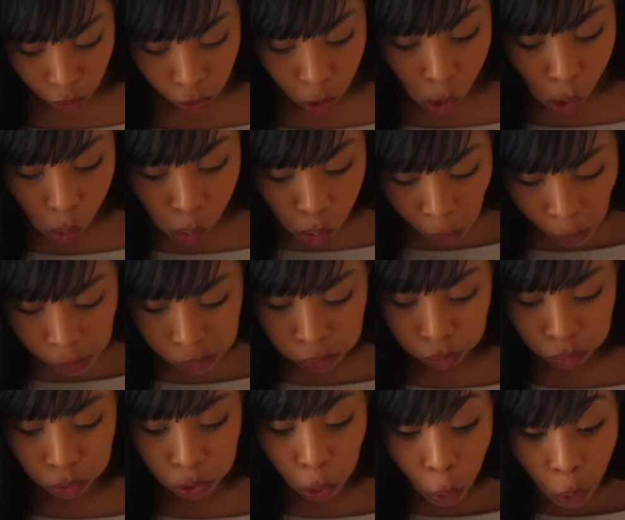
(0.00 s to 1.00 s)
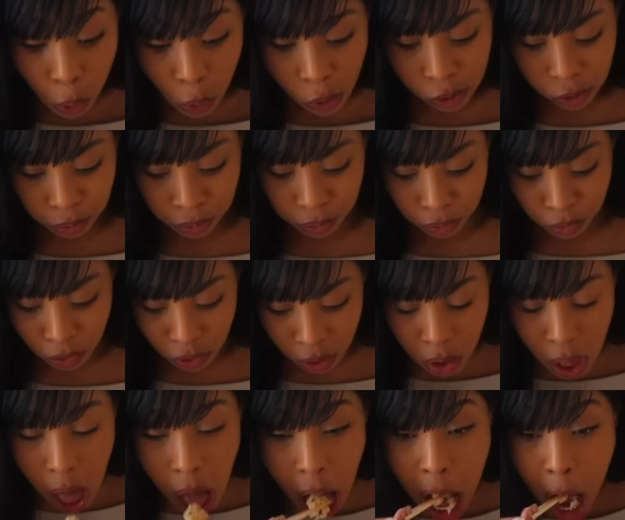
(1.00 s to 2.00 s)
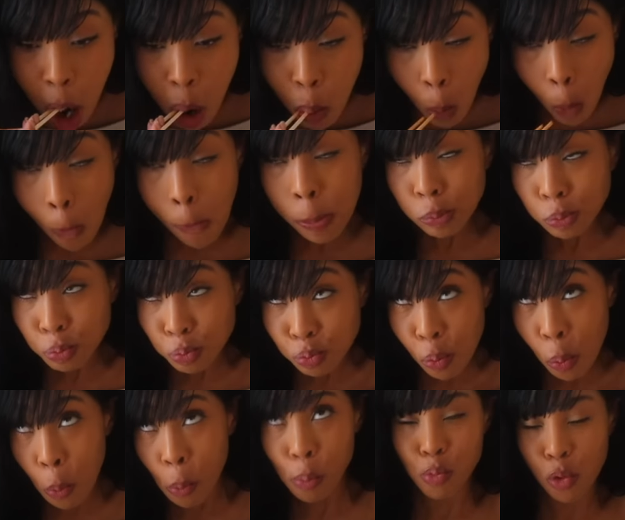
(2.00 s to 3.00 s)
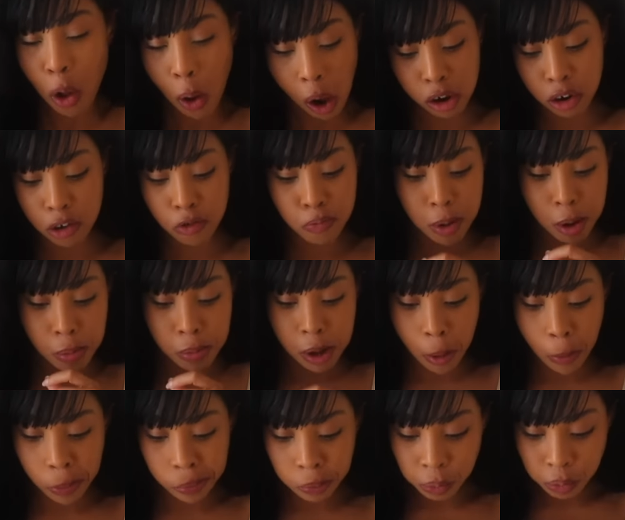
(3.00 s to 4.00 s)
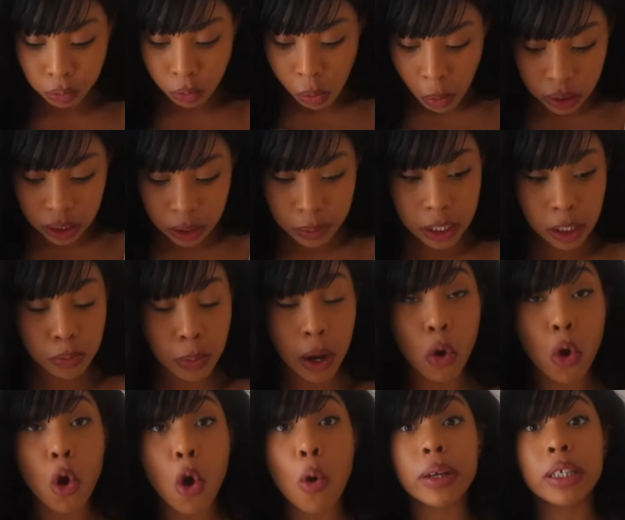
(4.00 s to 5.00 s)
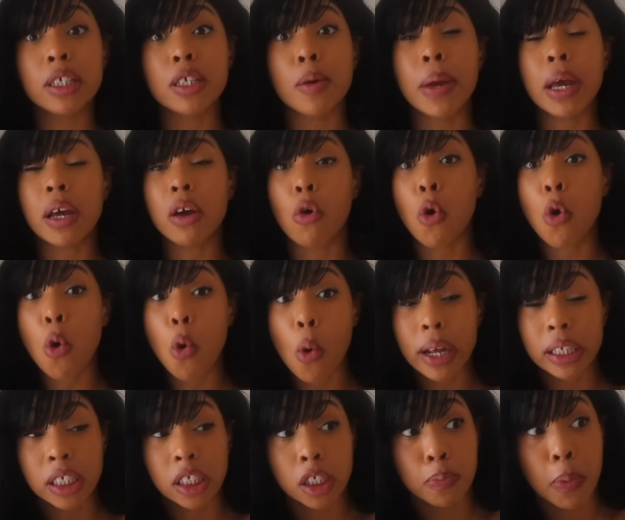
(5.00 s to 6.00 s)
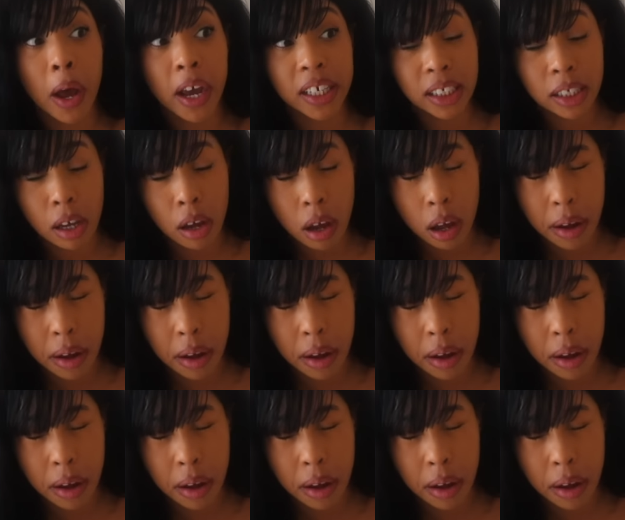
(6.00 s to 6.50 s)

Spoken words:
Ooh. Ooh. I love pepper. It's a bit spicy. Oh, it's spicy.